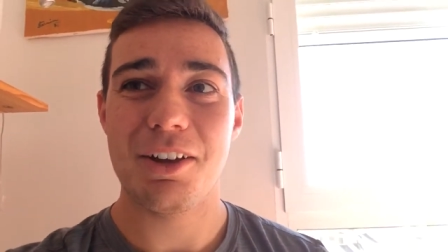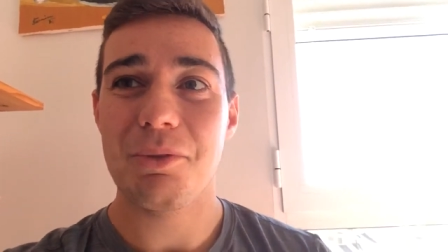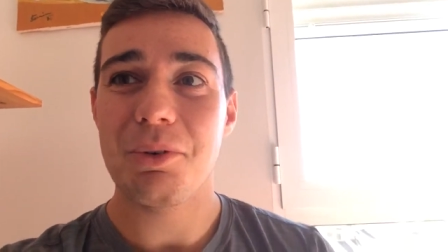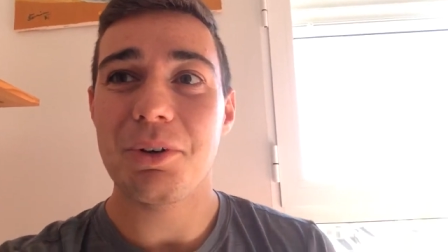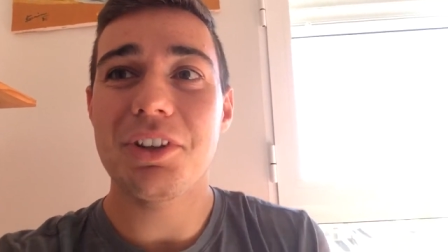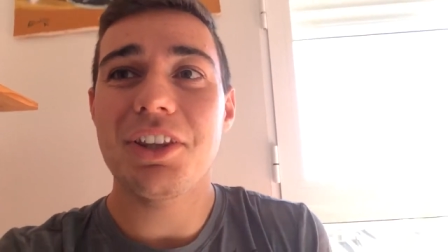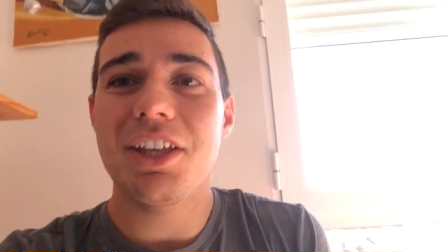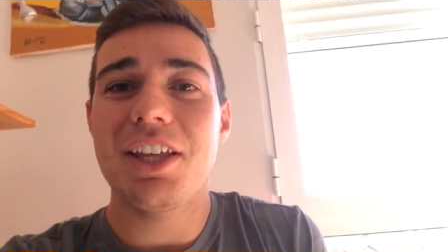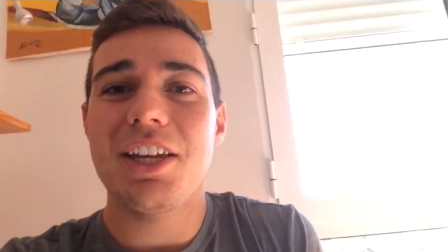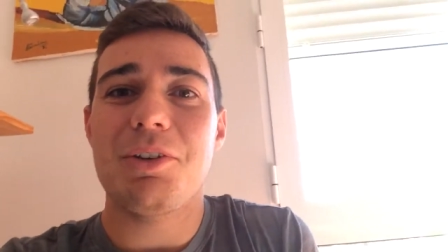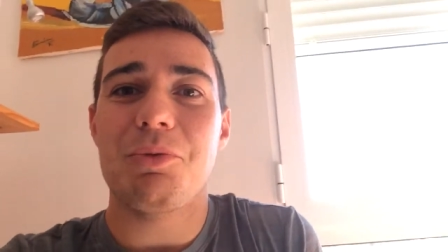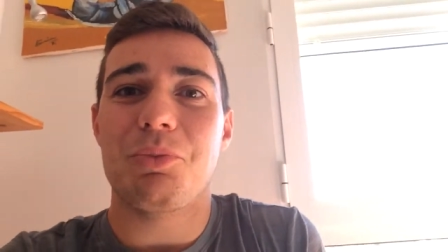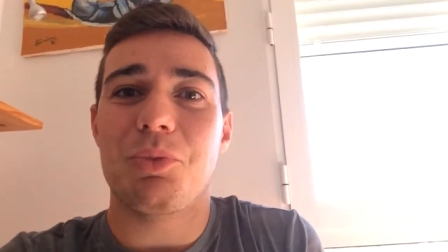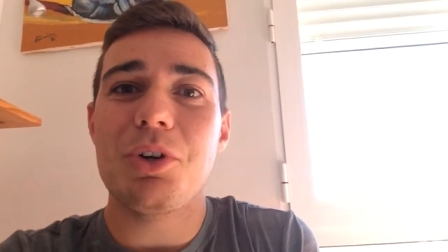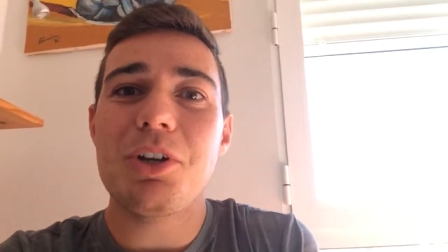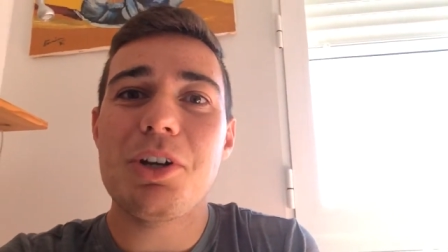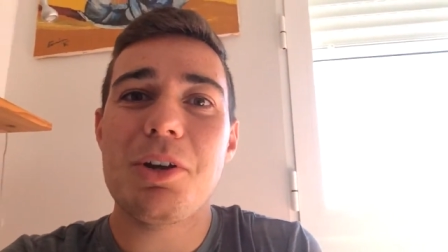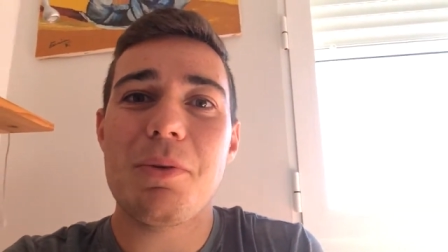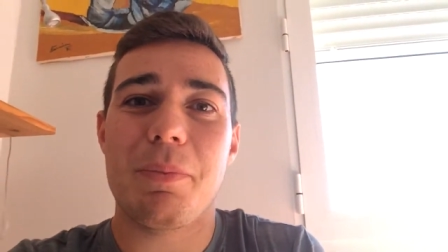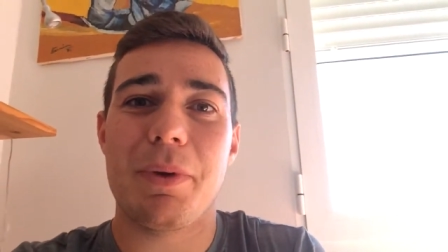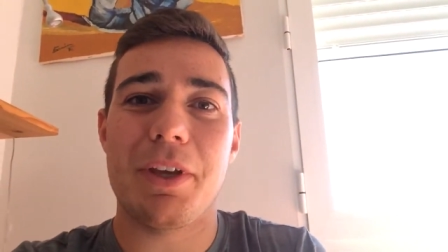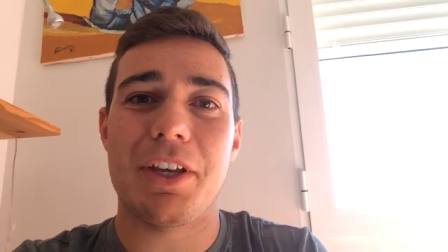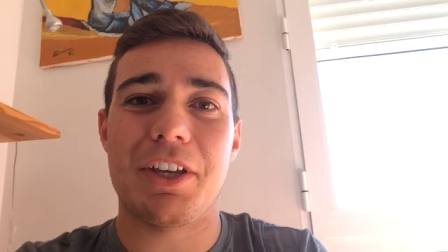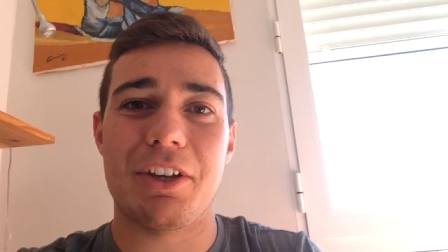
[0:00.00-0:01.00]
Well then,
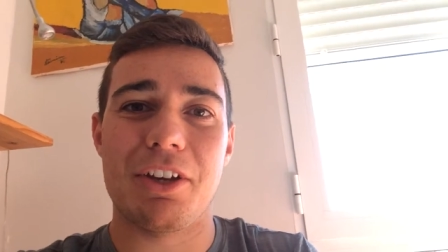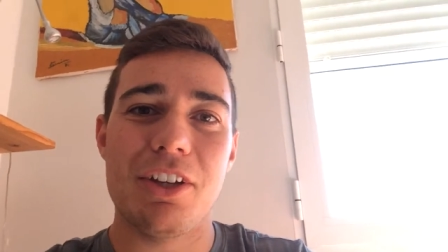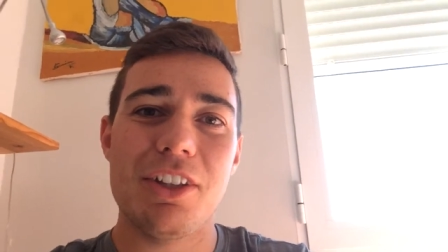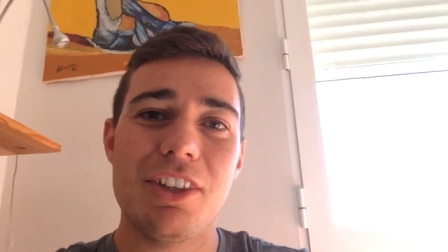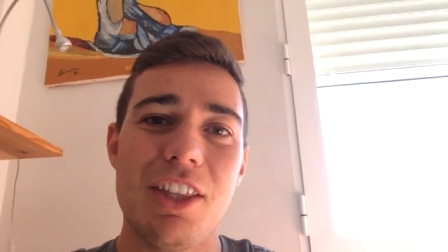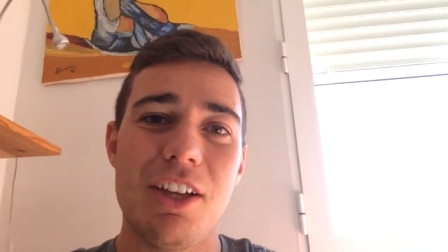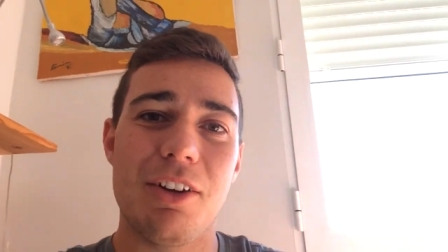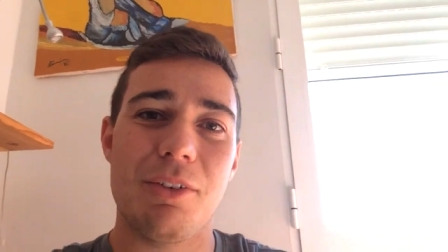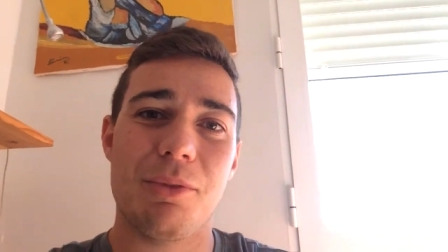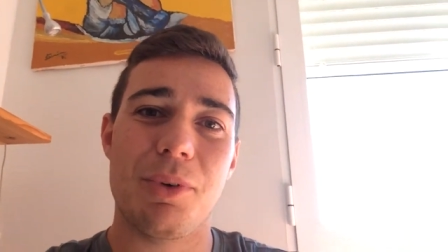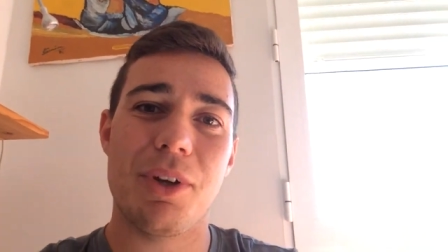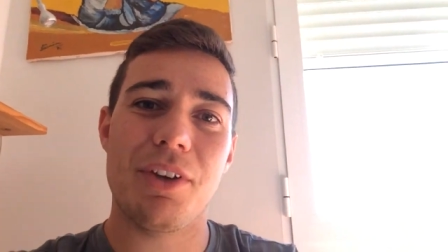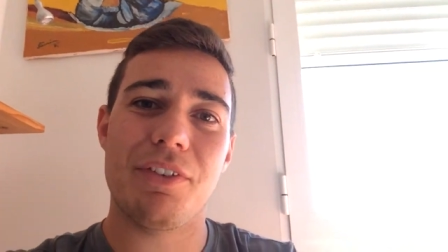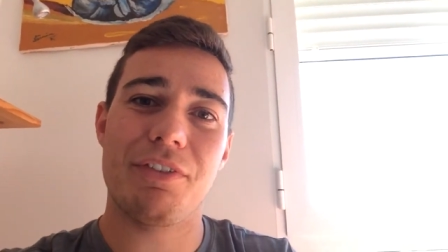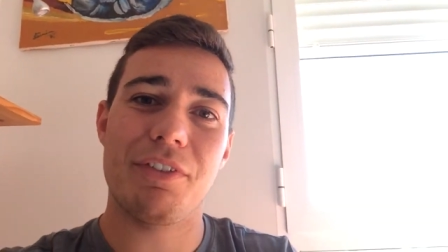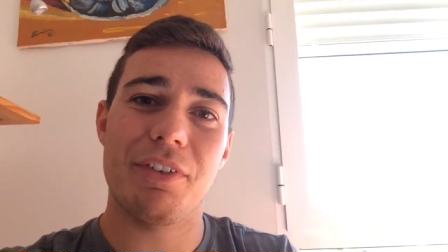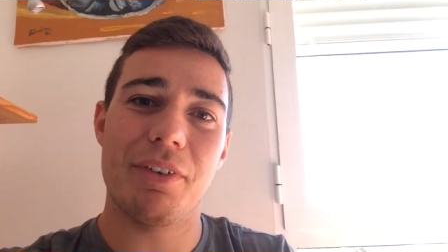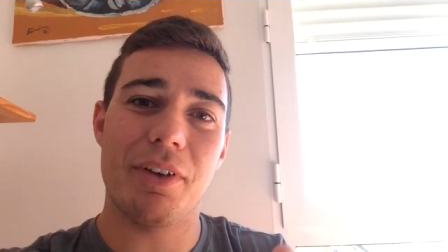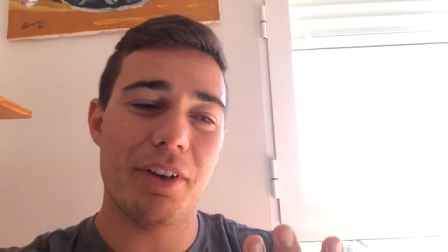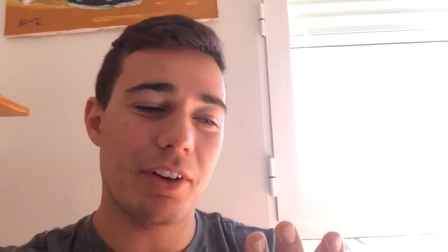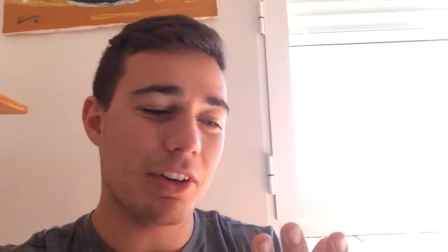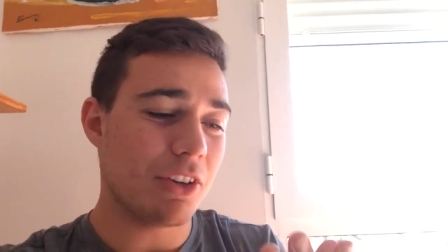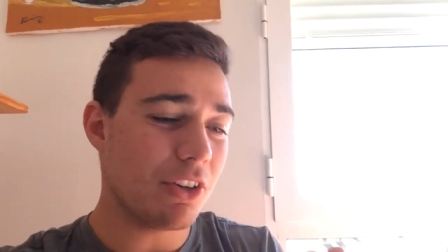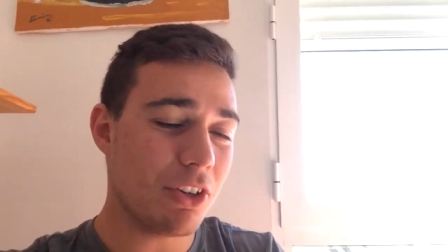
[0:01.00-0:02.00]
wouldn't it be good that we
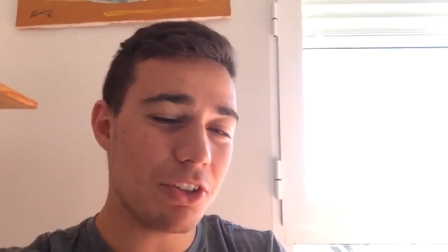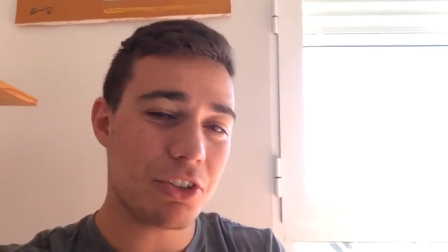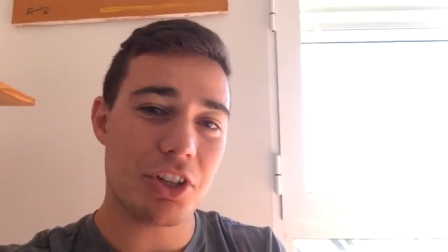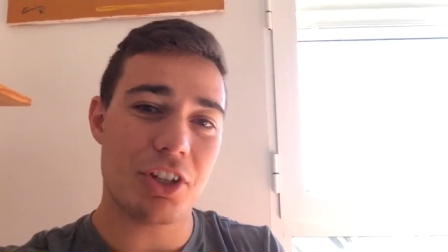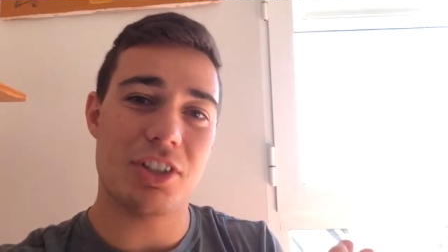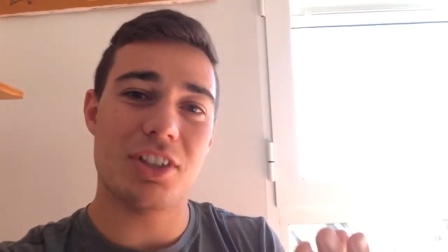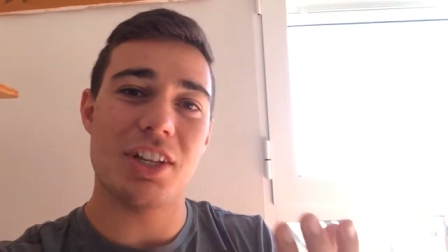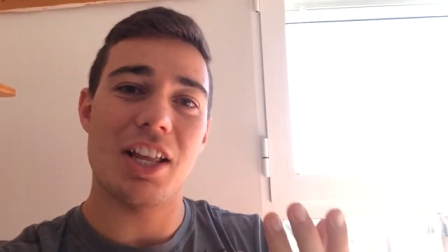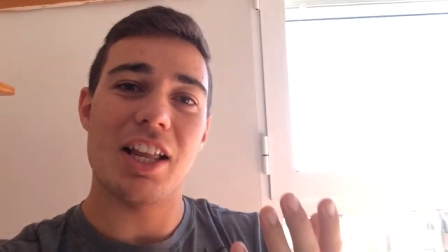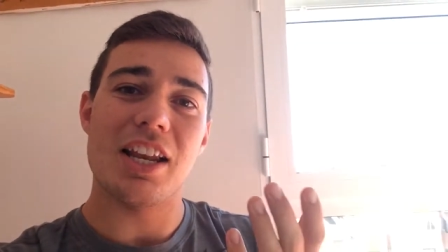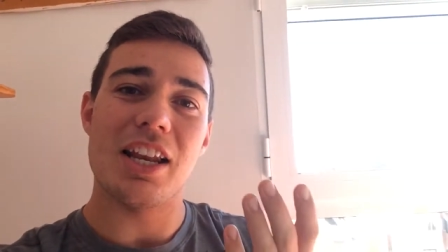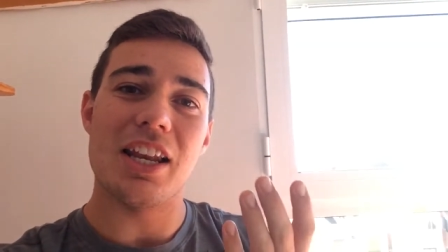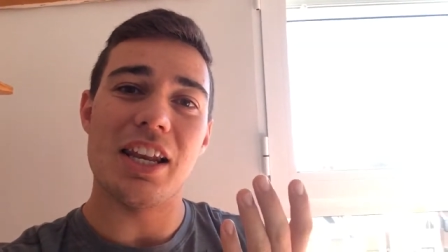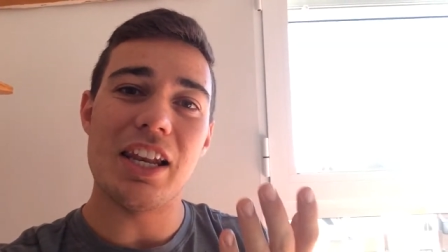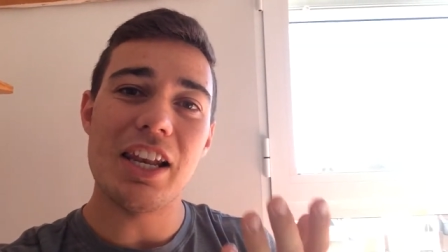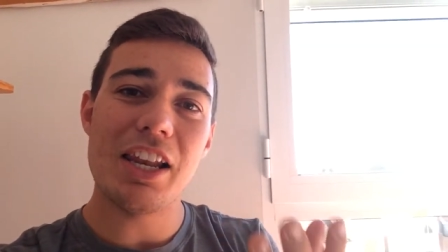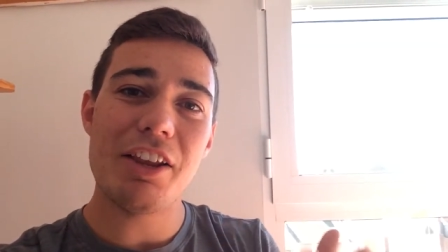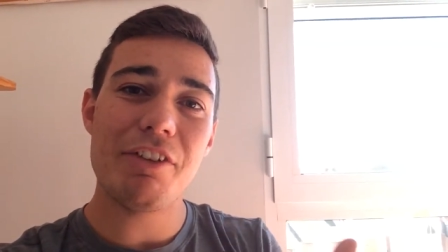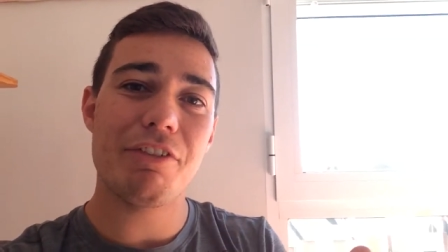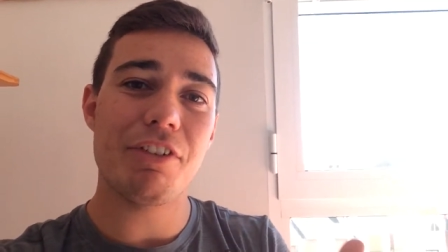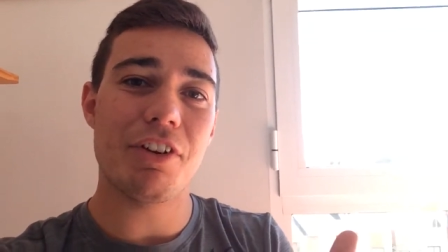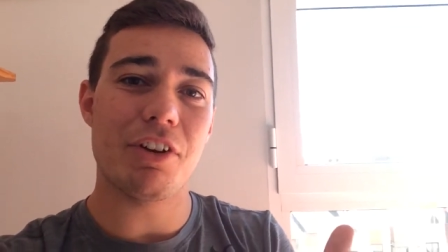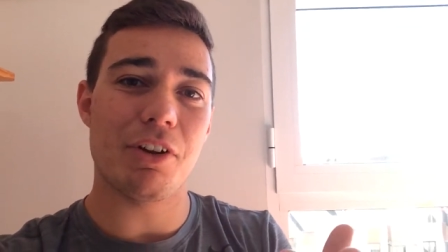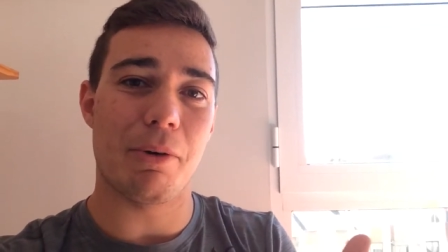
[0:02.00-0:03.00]
not just
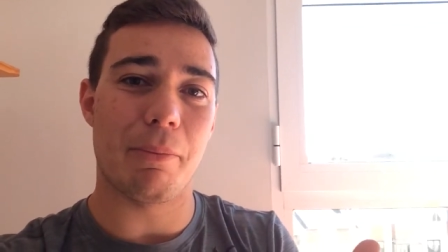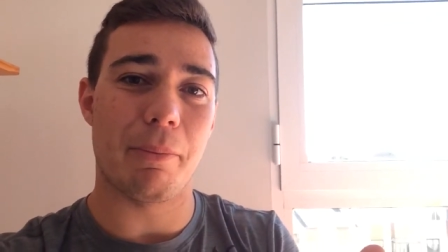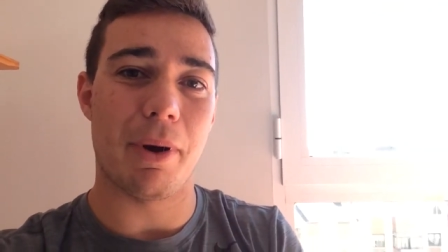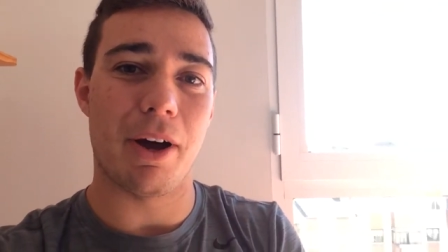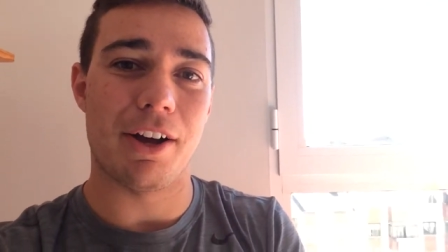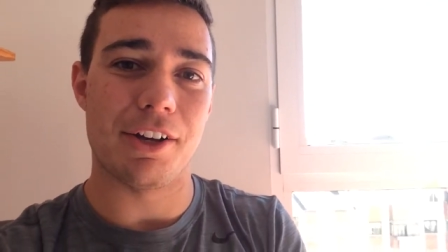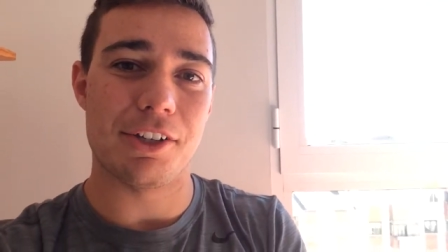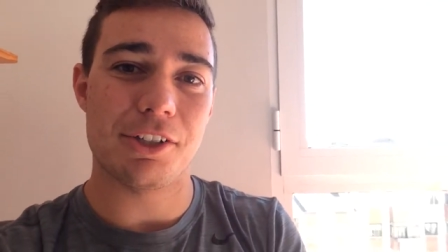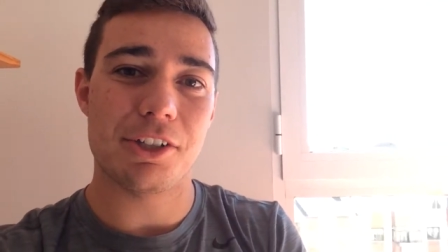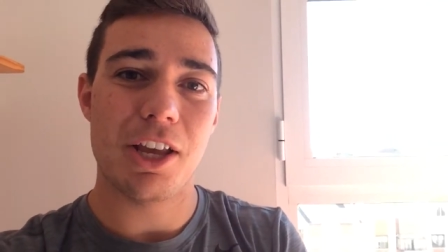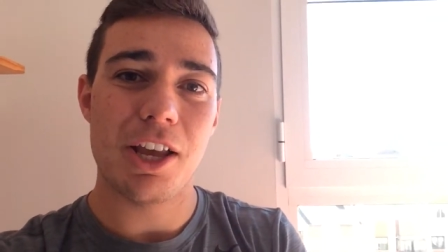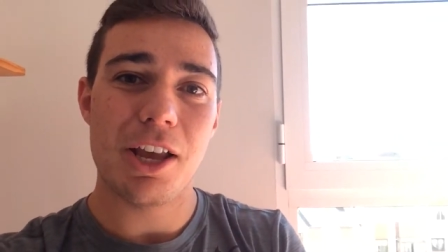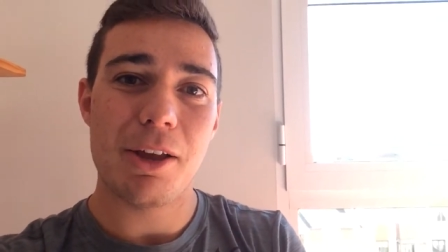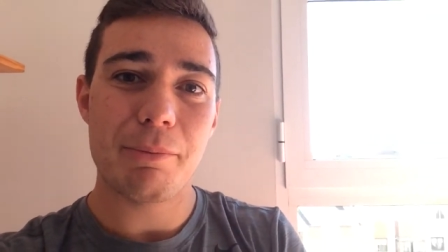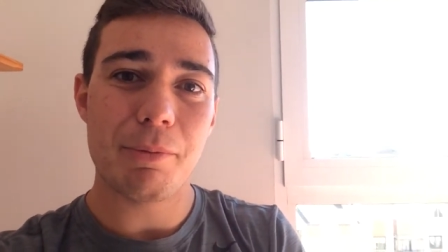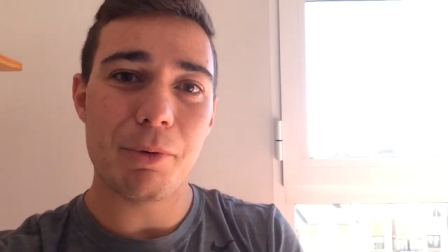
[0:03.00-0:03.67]
living on Mars,